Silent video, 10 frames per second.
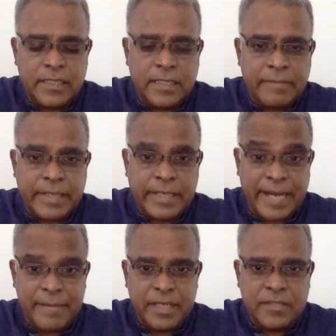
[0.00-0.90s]

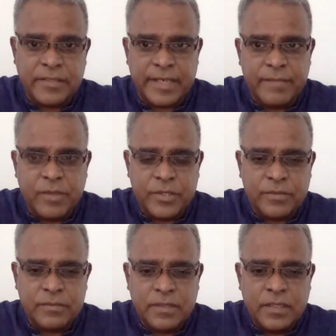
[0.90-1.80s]
academic training module.
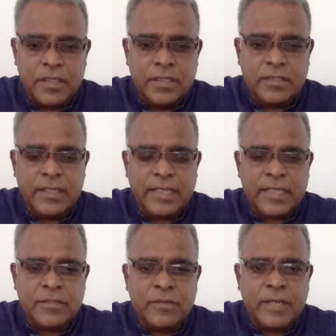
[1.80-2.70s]
So let
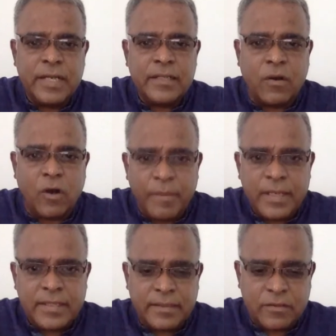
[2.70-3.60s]
us look at the
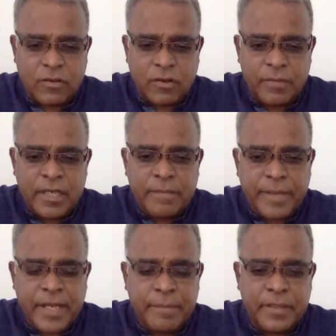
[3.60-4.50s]
common
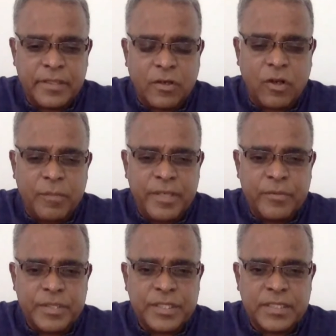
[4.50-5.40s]
paper, the common
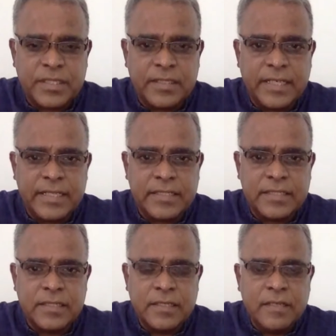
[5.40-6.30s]
question that is
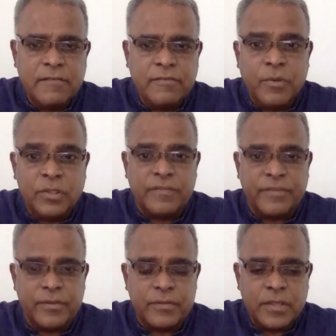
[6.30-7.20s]
for both of
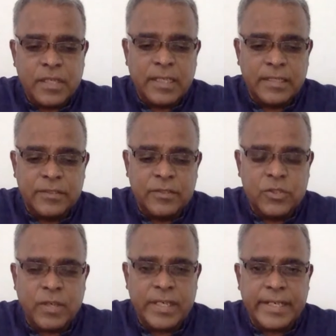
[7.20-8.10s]
you, those
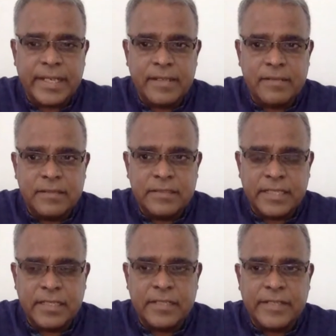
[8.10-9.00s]
who are taking
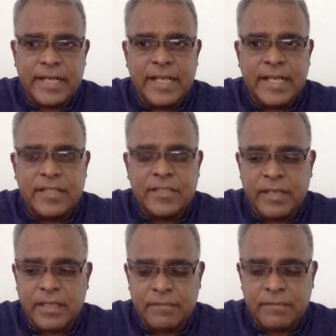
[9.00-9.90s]
general training as
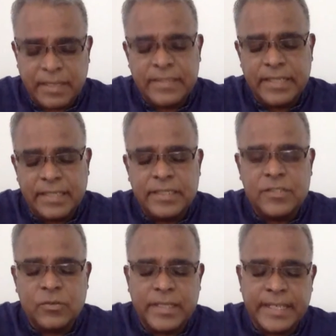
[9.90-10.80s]
well, and the
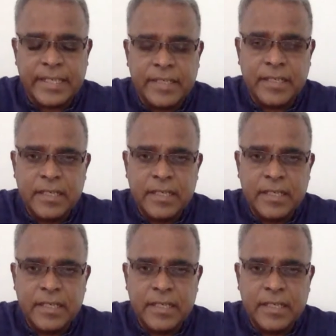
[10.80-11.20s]
others who are taking